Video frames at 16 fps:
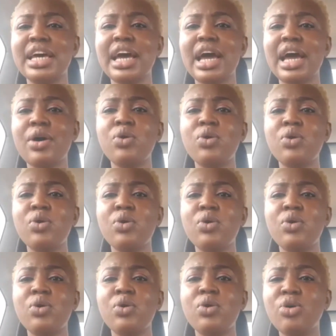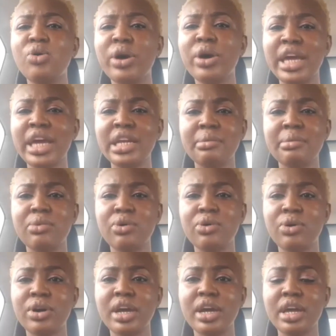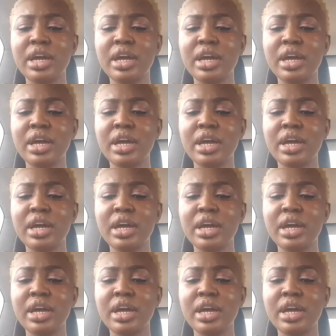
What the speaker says: I want to go anymore.